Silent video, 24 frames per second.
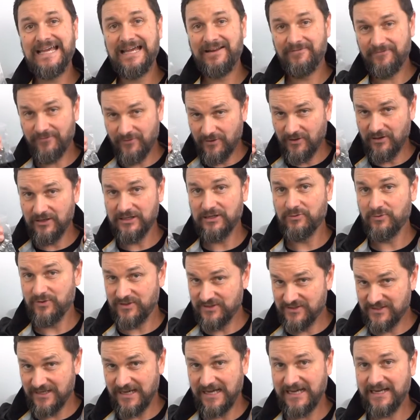and for the
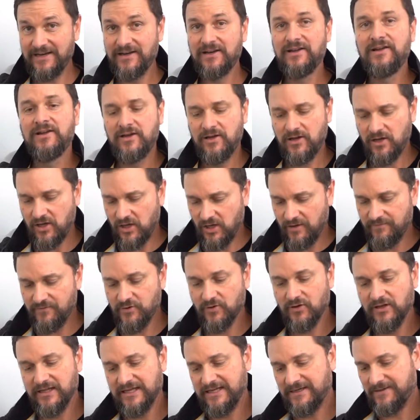liquid side of
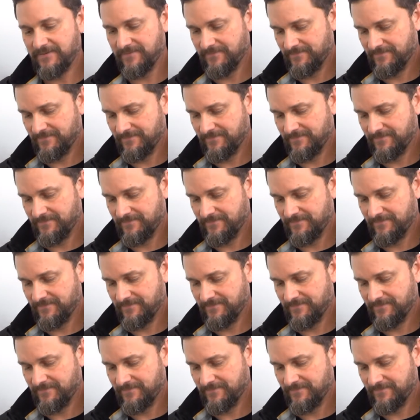your lid.